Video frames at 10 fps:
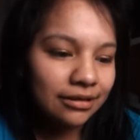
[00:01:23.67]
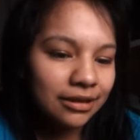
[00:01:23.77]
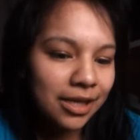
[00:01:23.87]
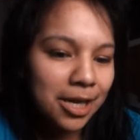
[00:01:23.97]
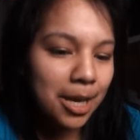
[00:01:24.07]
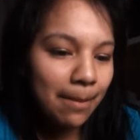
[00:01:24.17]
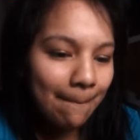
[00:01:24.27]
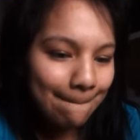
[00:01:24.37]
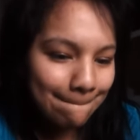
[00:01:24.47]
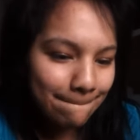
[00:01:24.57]
Yep.
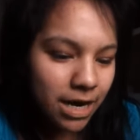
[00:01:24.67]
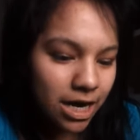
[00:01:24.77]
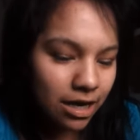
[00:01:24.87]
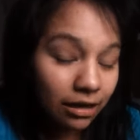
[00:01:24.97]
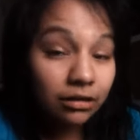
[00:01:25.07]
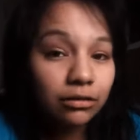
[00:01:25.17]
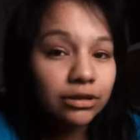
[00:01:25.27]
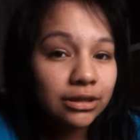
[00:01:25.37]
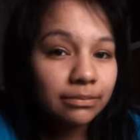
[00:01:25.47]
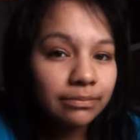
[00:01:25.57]
I'm gonna go
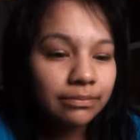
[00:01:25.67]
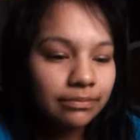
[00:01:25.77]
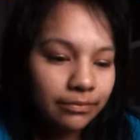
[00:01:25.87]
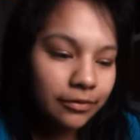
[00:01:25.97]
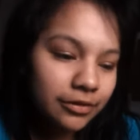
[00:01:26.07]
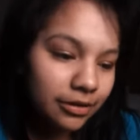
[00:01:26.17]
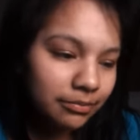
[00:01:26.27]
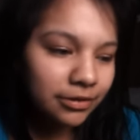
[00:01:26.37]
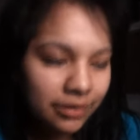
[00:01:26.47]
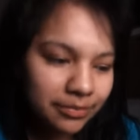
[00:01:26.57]
sheep, sheep,
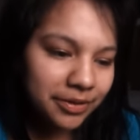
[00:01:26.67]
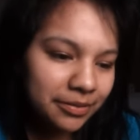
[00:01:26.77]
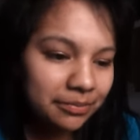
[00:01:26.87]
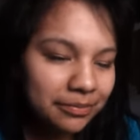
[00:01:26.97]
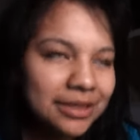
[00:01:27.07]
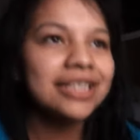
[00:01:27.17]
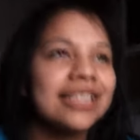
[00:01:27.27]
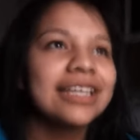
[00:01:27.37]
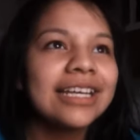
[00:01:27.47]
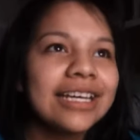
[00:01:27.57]
sheep, sheep.
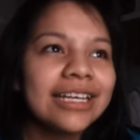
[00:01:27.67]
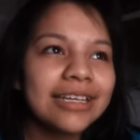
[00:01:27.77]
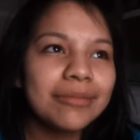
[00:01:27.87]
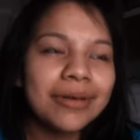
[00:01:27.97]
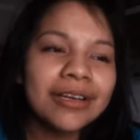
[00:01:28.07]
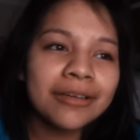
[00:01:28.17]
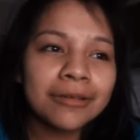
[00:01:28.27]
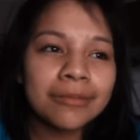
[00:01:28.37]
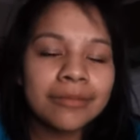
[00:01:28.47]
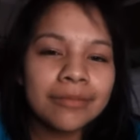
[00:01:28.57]
But
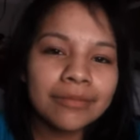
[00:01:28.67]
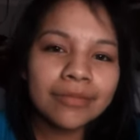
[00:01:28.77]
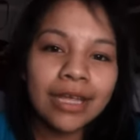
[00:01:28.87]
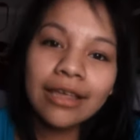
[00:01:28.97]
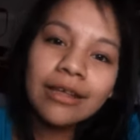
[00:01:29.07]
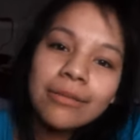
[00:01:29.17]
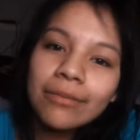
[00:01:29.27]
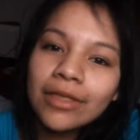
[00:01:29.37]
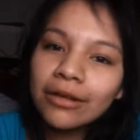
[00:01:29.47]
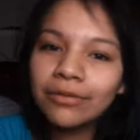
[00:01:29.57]
um, yeah,
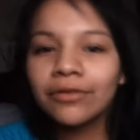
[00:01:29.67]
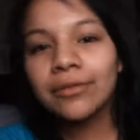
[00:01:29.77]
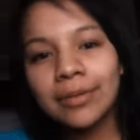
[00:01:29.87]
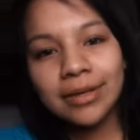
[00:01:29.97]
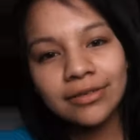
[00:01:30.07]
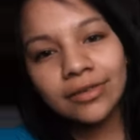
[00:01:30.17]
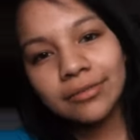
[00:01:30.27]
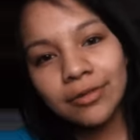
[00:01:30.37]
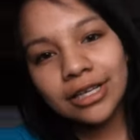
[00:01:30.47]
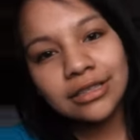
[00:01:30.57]
I'm thankful for my best
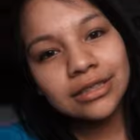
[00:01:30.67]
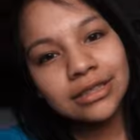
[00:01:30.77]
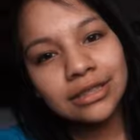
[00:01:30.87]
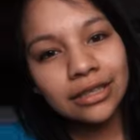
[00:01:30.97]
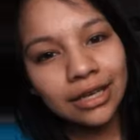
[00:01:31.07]
friend Bryce. Good